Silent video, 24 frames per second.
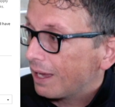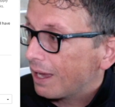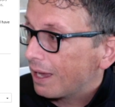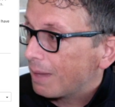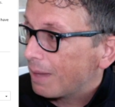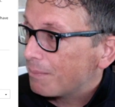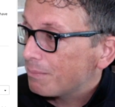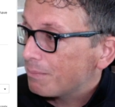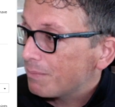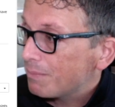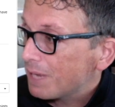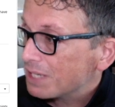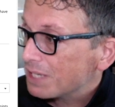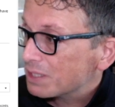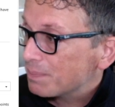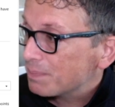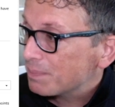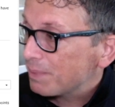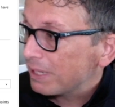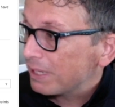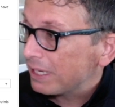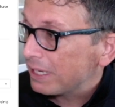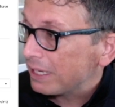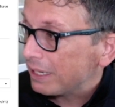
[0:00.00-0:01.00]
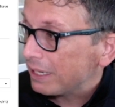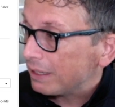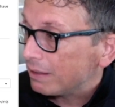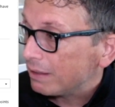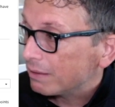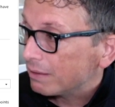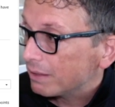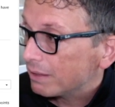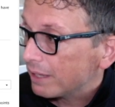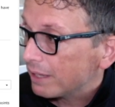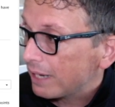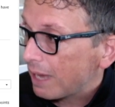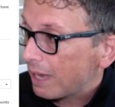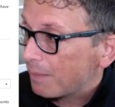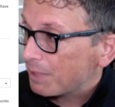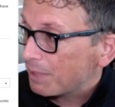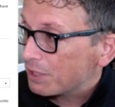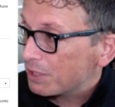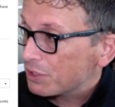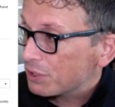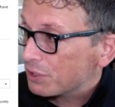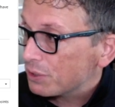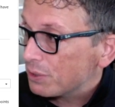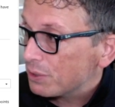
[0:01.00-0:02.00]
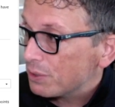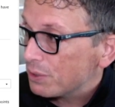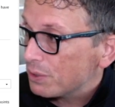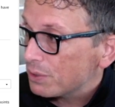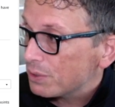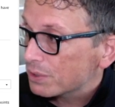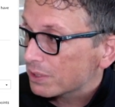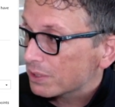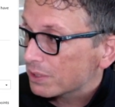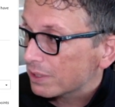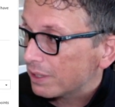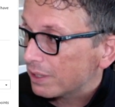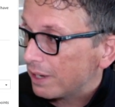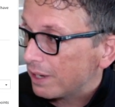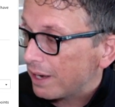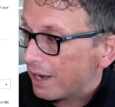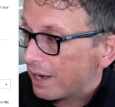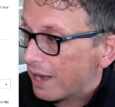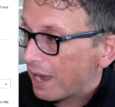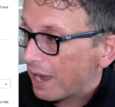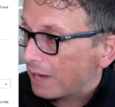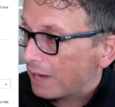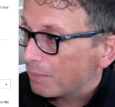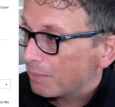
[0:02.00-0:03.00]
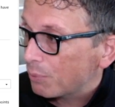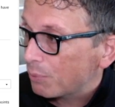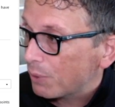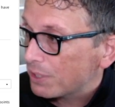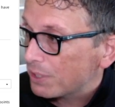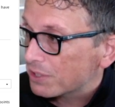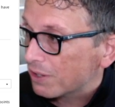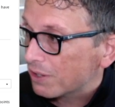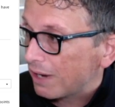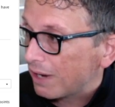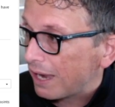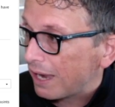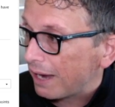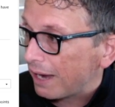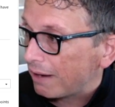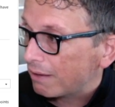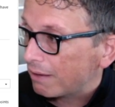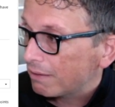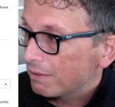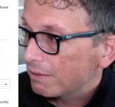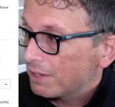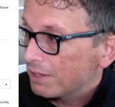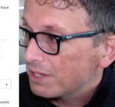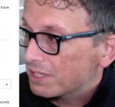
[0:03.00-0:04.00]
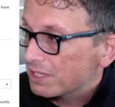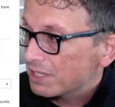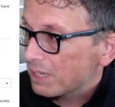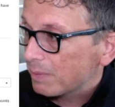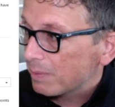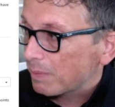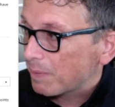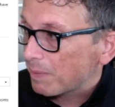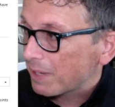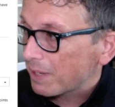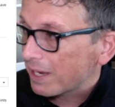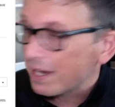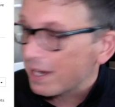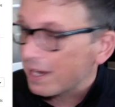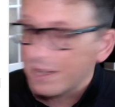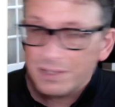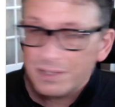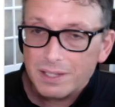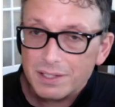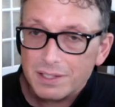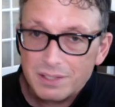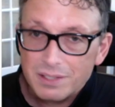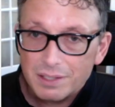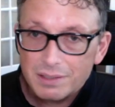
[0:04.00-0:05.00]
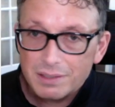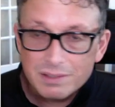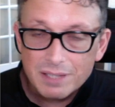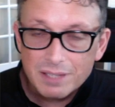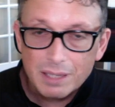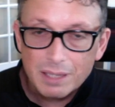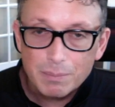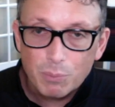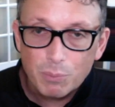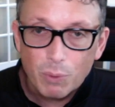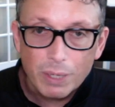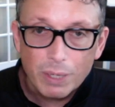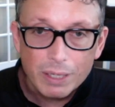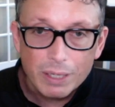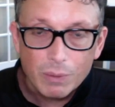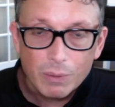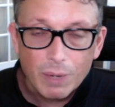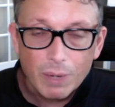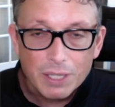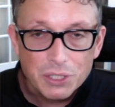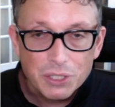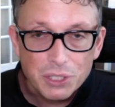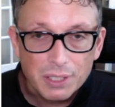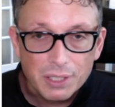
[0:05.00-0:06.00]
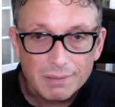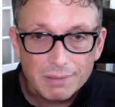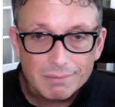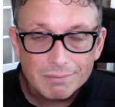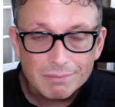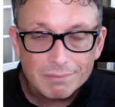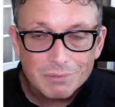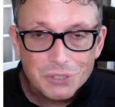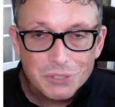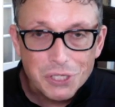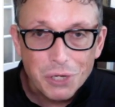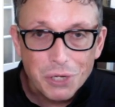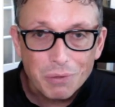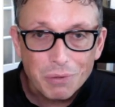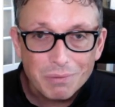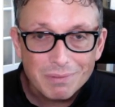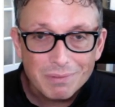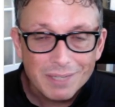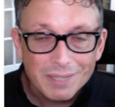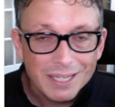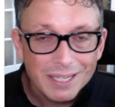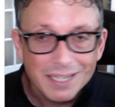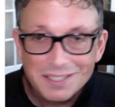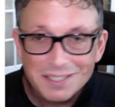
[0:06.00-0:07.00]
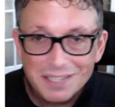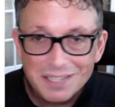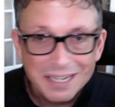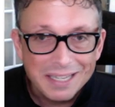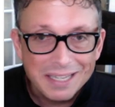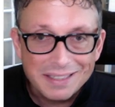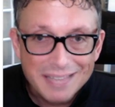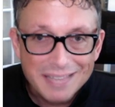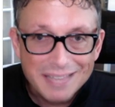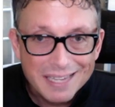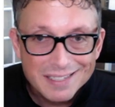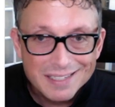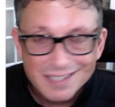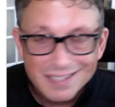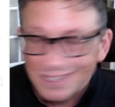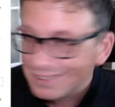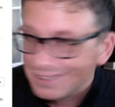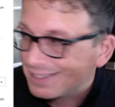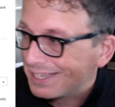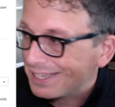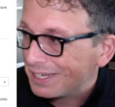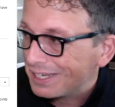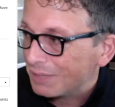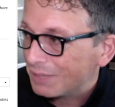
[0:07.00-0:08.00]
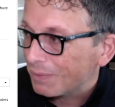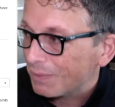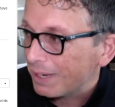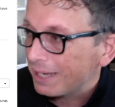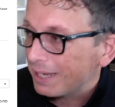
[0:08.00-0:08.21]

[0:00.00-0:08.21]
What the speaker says: must be, and I'm going to choose 9 points or higher simply because it's a 10-point question. So, and it's going to hit that 10 anyway.